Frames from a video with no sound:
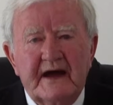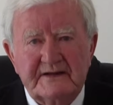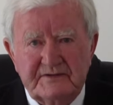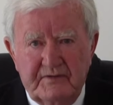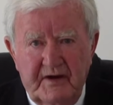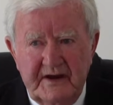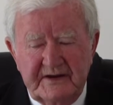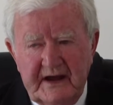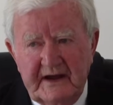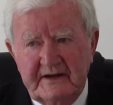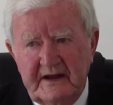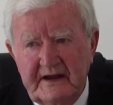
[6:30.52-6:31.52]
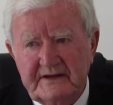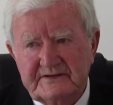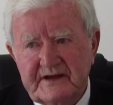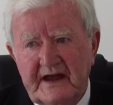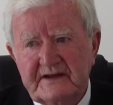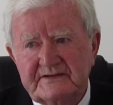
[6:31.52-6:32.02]
That's right, and
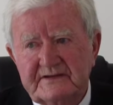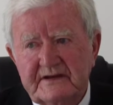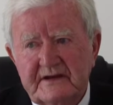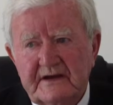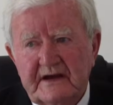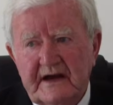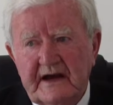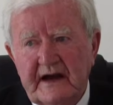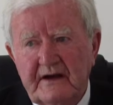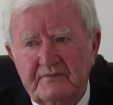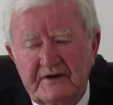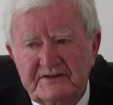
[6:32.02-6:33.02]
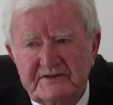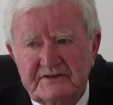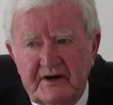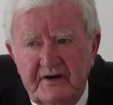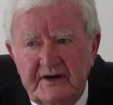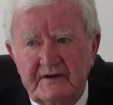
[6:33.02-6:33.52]
incense,
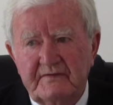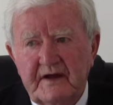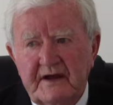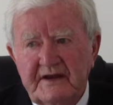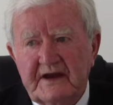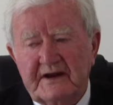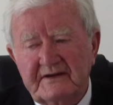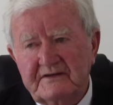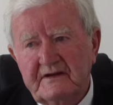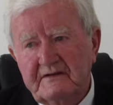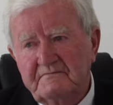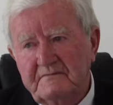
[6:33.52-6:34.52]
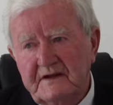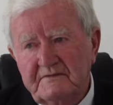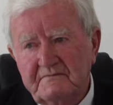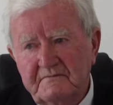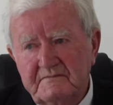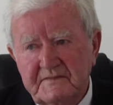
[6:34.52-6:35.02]
which kind of
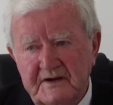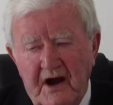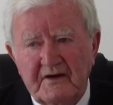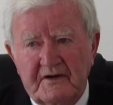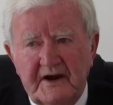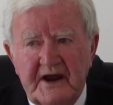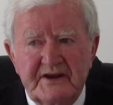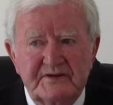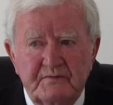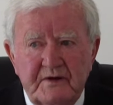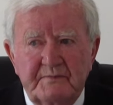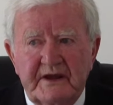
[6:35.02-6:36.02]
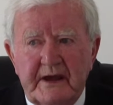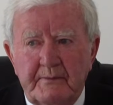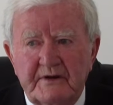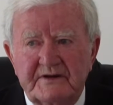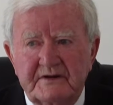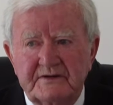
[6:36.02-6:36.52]
the congregation would be
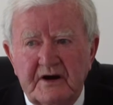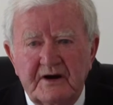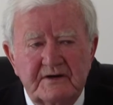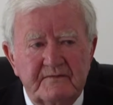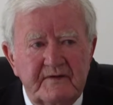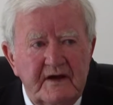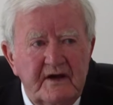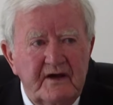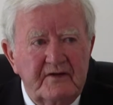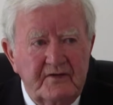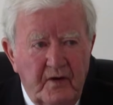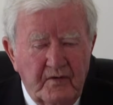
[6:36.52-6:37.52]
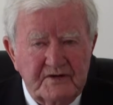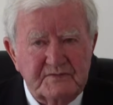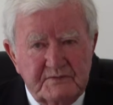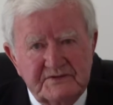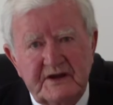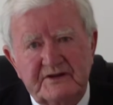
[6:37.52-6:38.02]
able to sort of notice
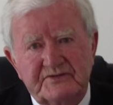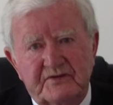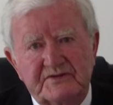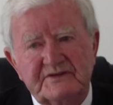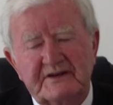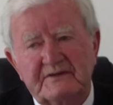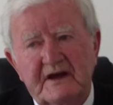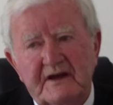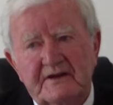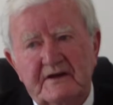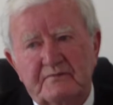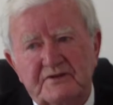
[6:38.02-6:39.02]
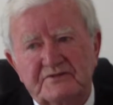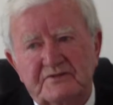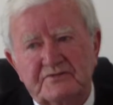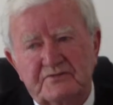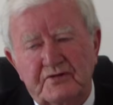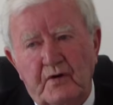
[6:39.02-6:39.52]
was in the church, that they would
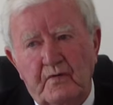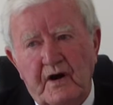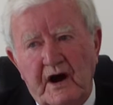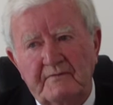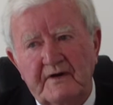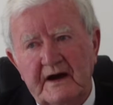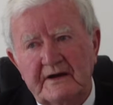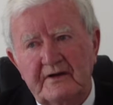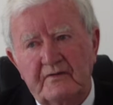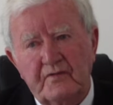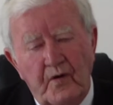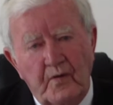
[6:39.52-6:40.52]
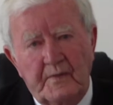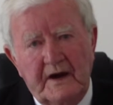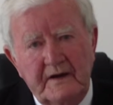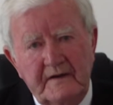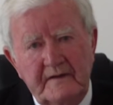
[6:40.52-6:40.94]
throw off an aroma.